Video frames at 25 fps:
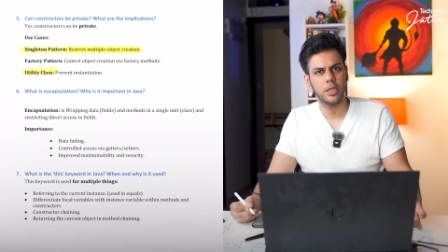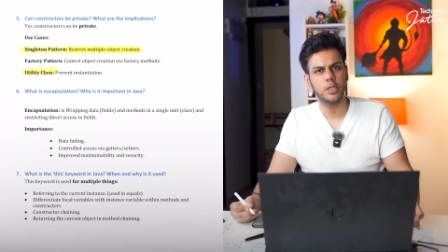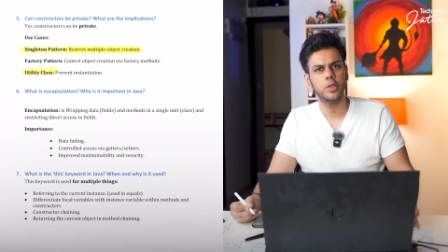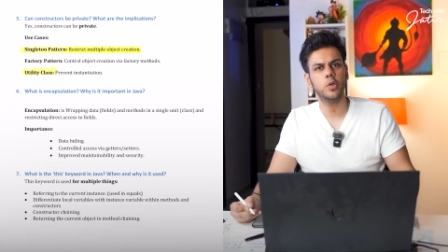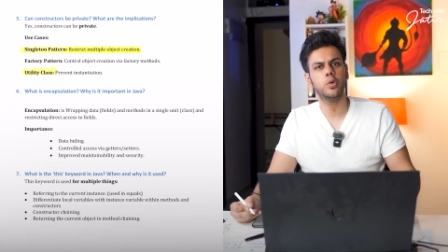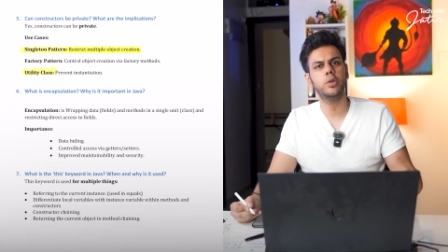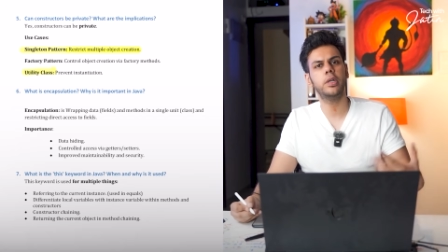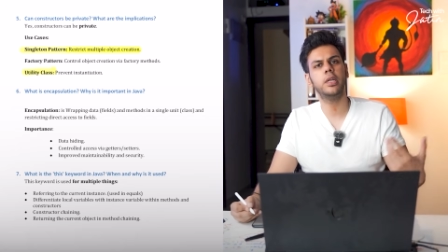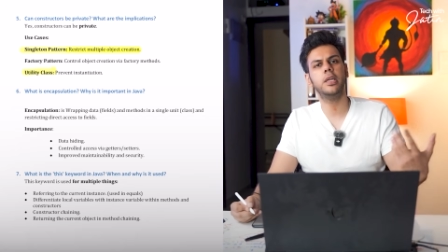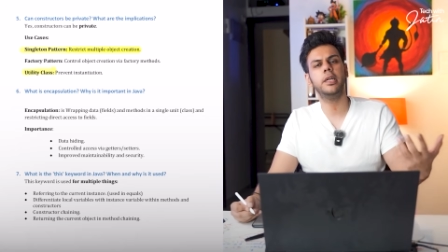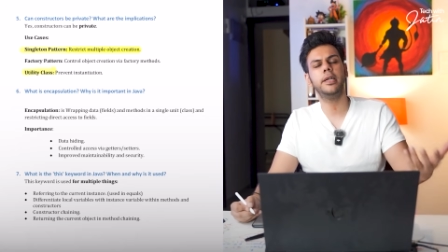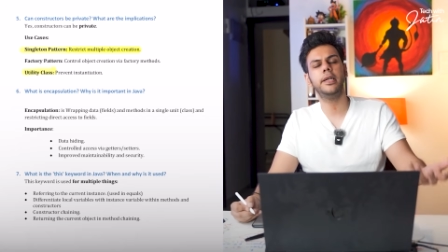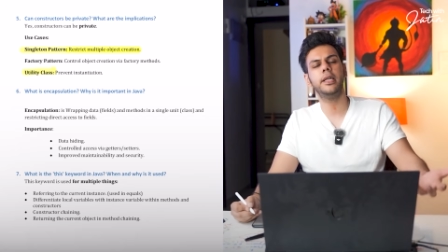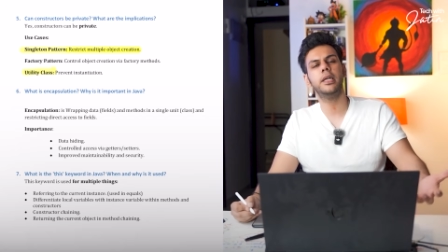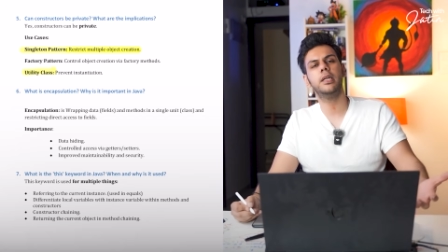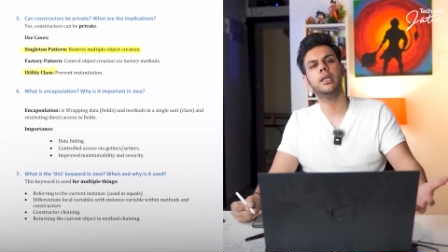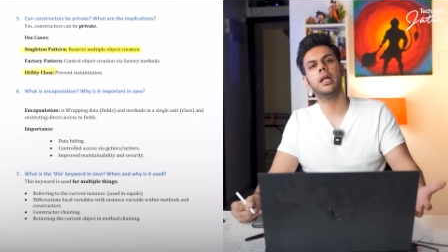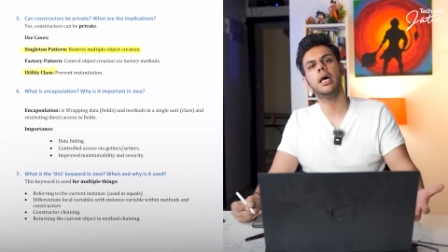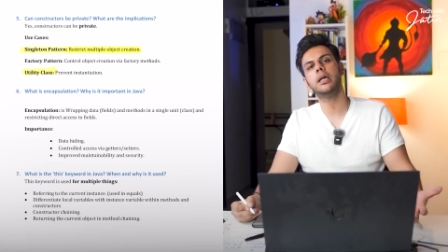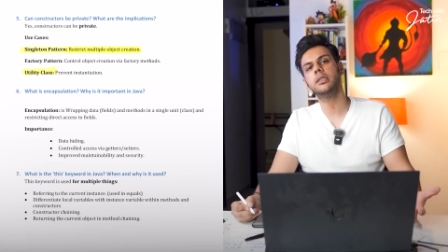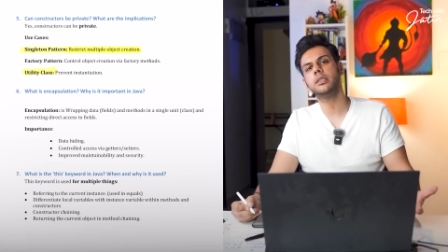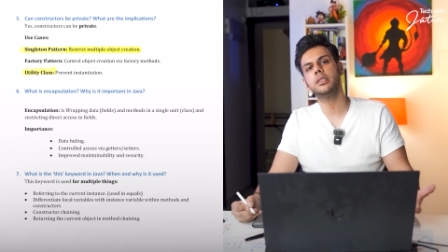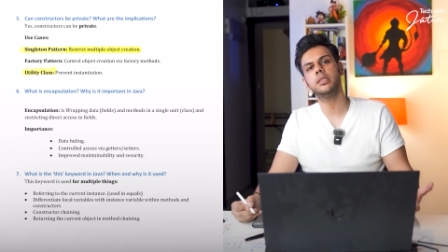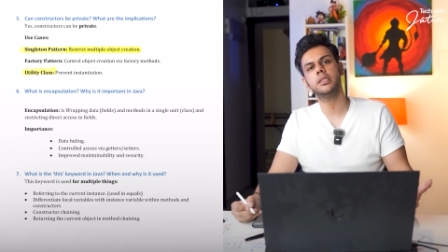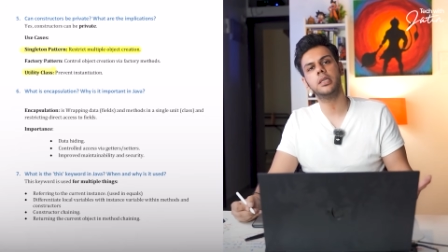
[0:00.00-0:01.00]

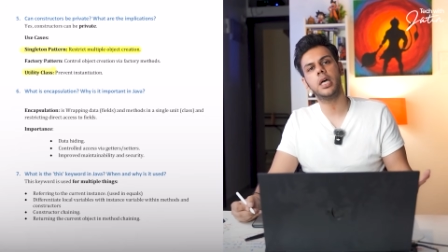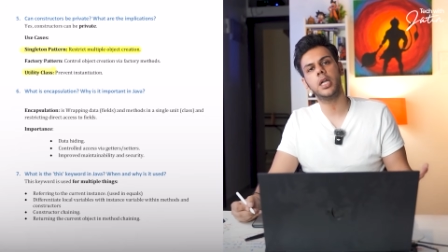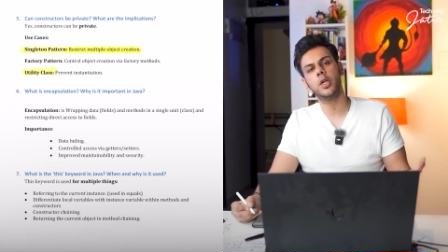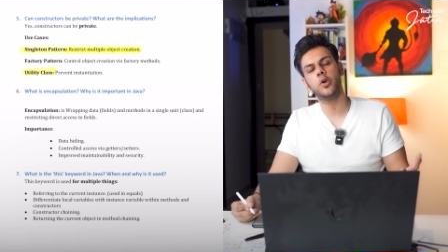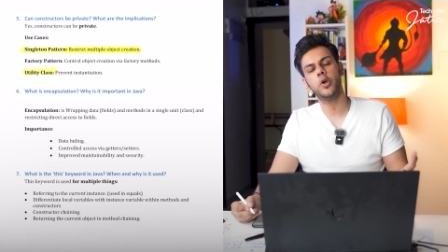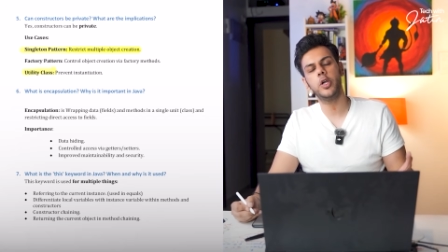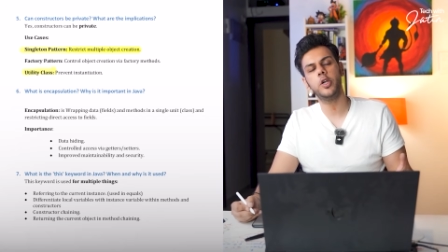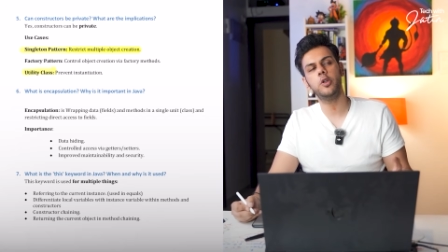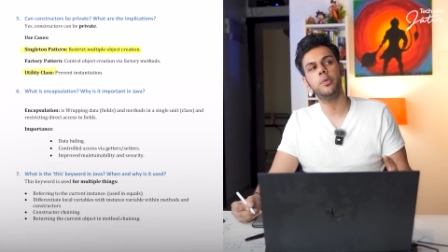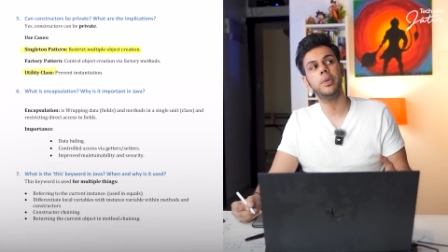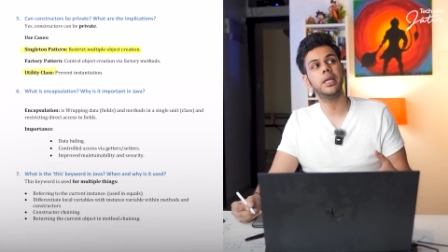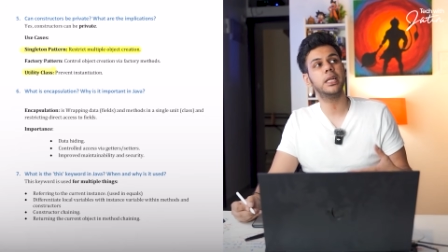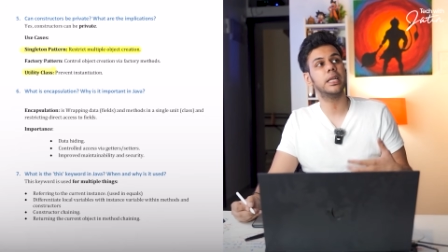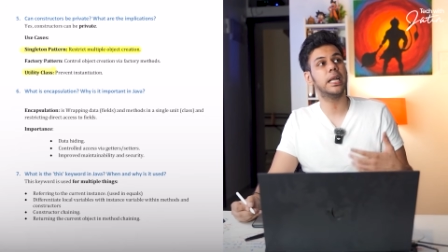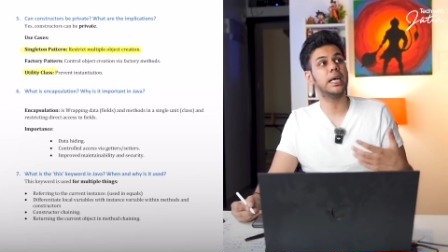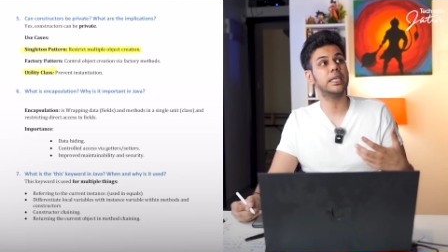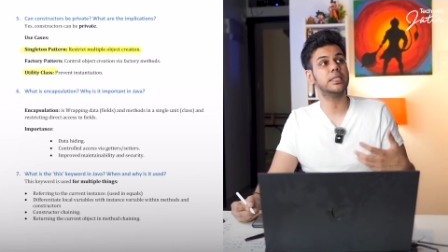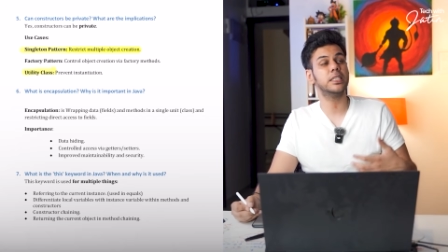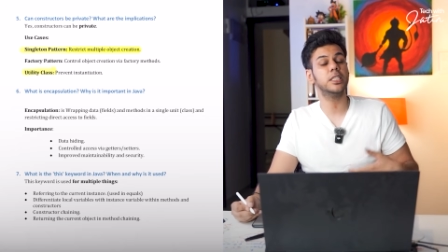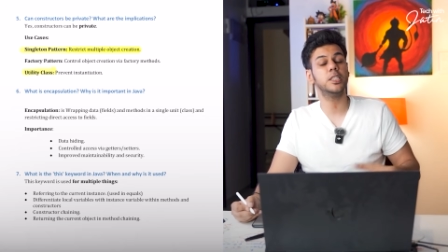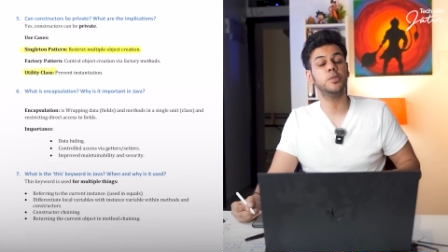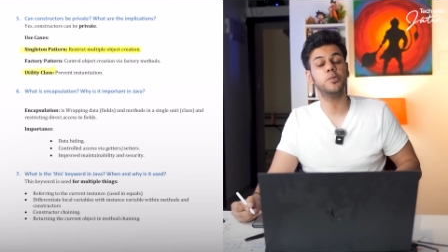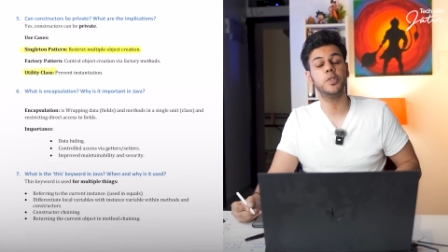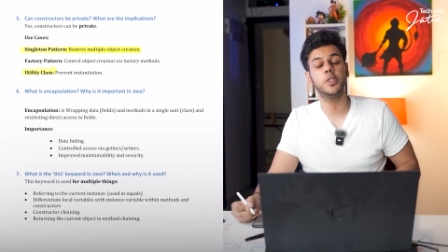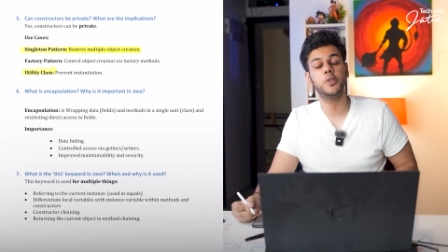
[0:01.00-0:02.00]
are going to be
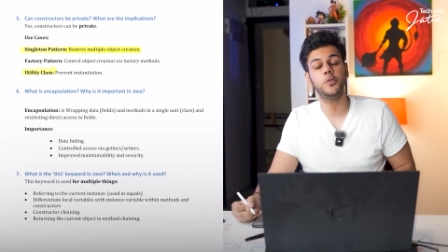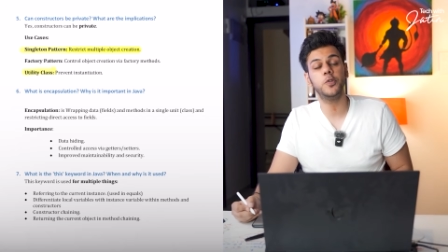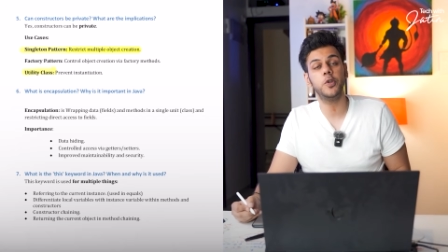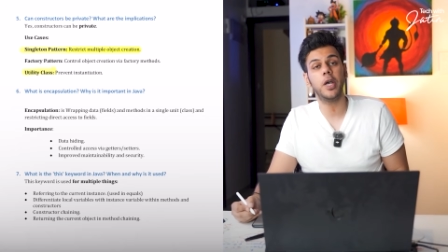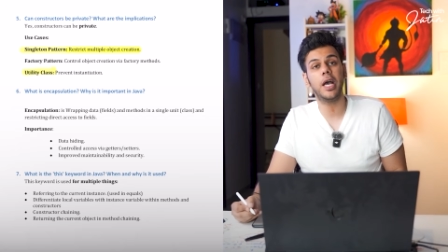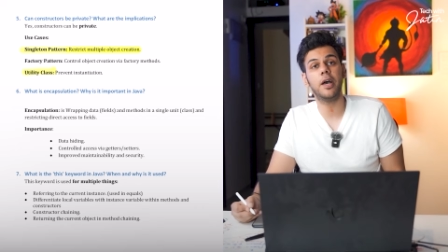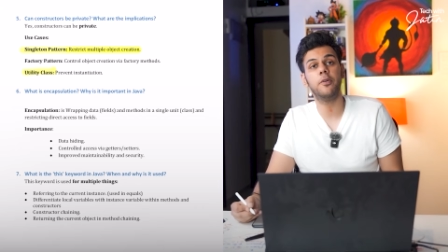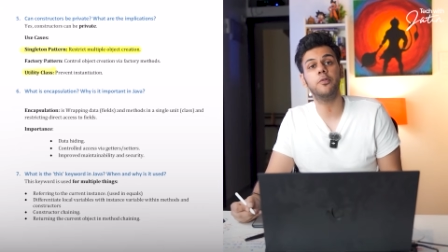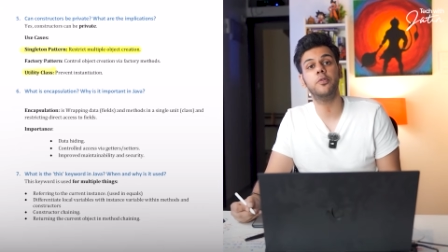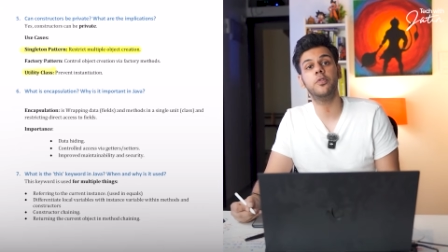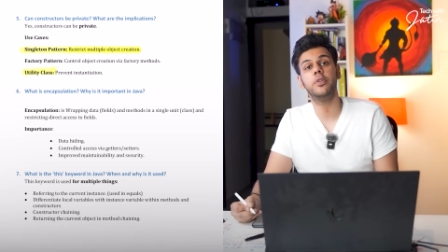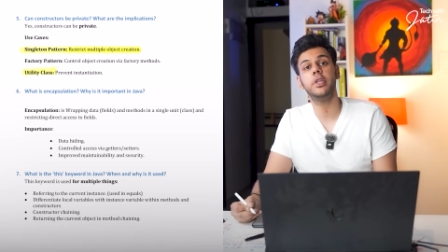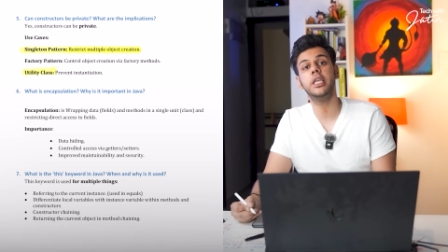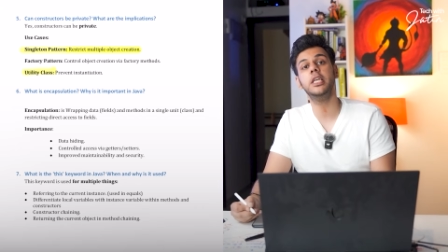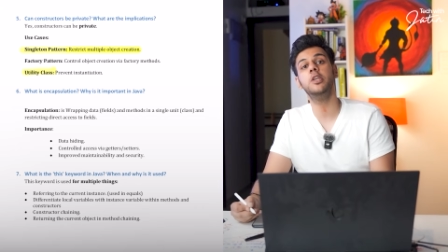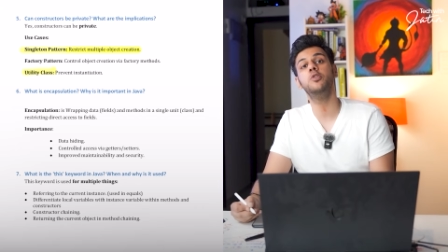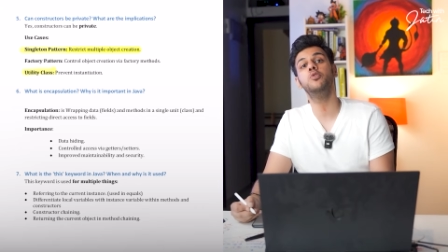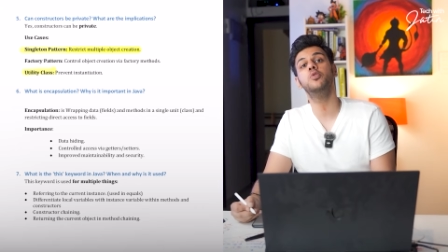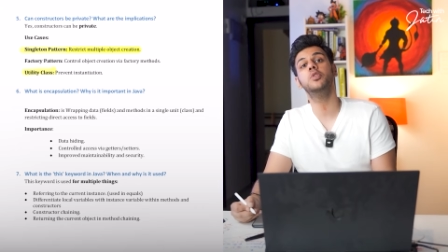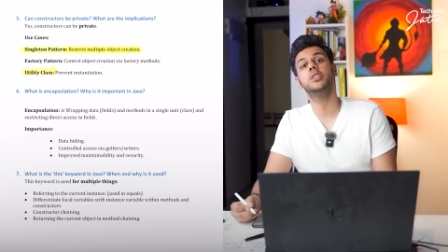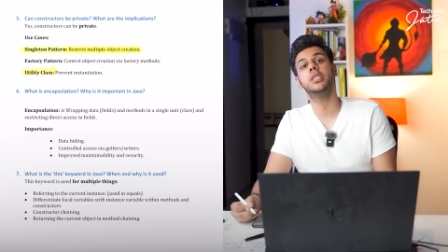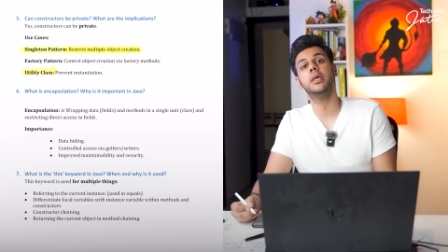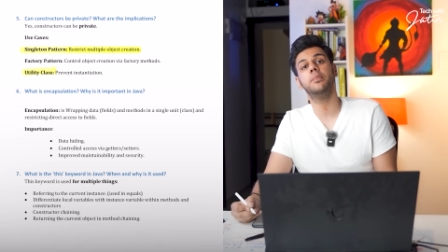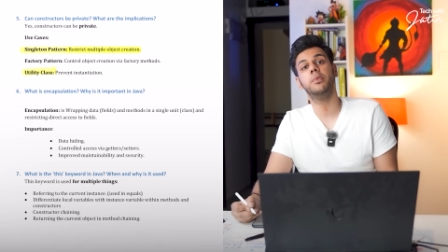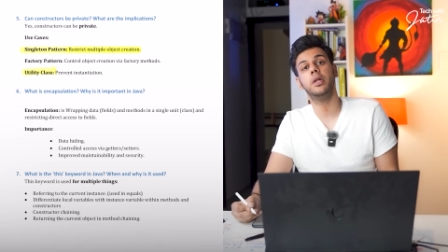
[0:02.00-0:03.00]
classes which we have
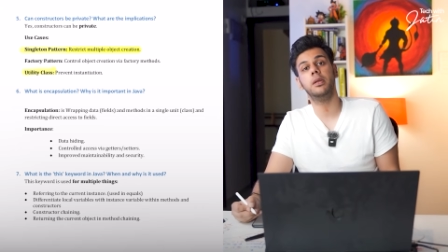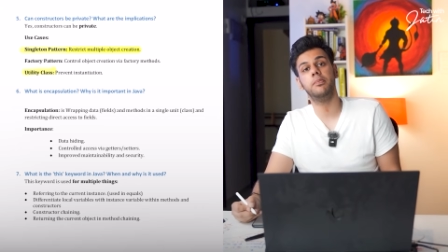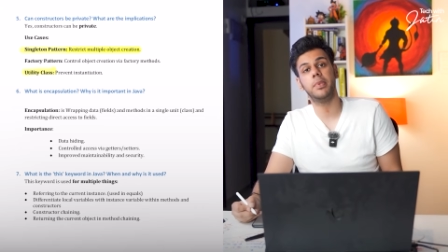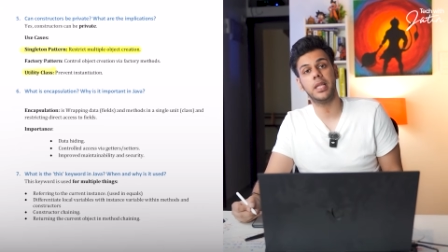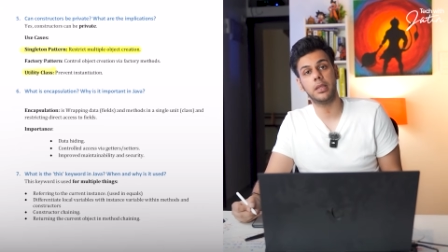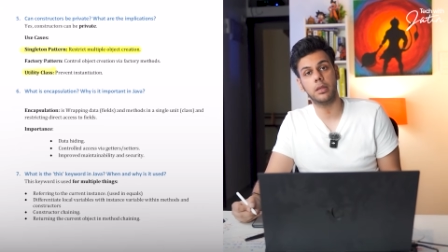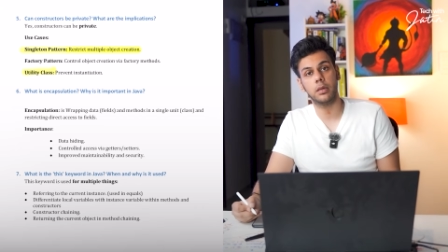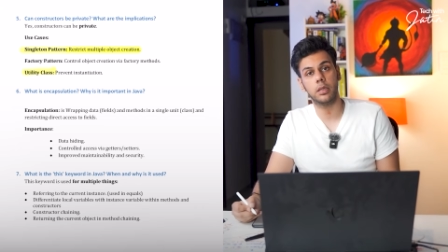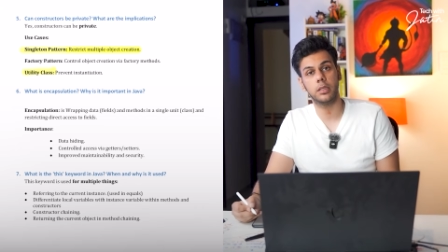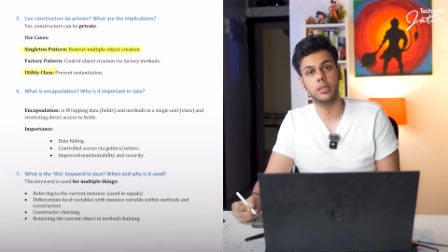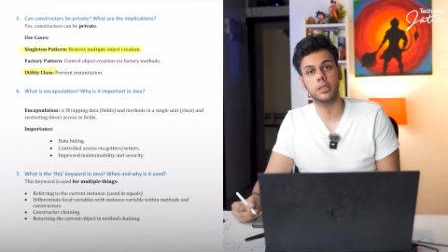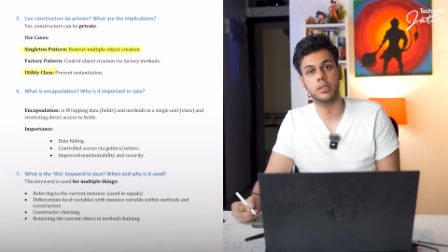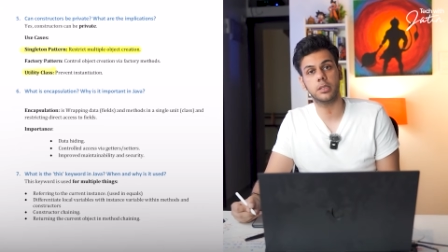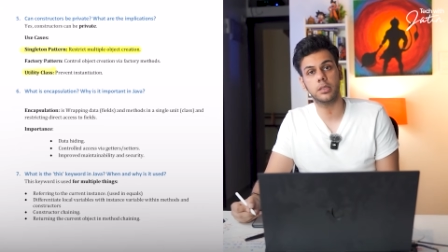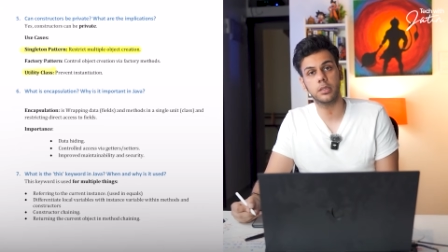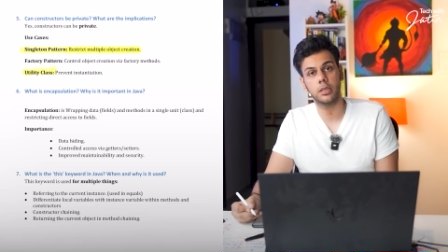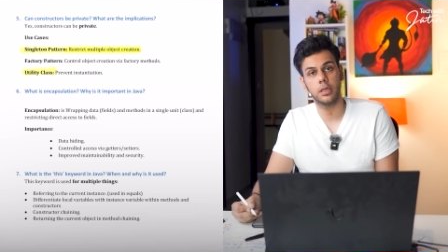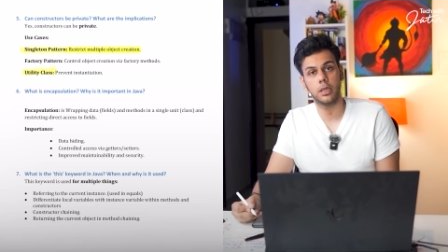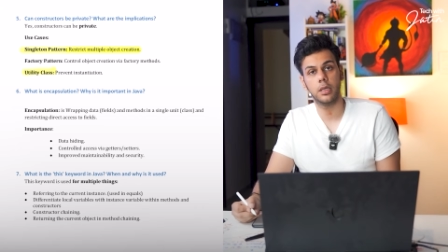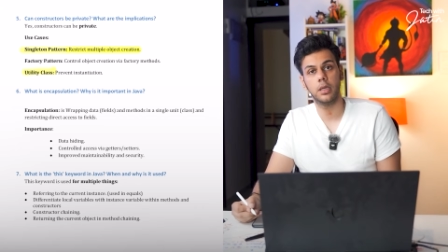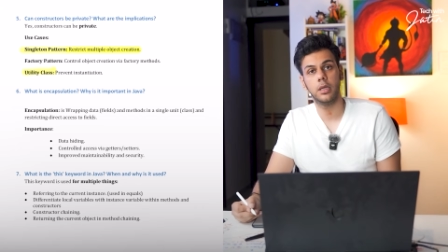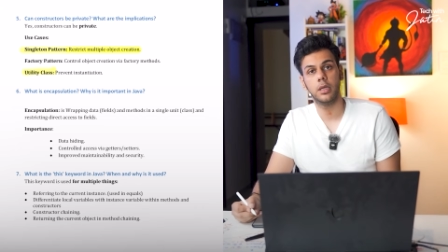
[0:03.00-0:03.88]
reusable methods.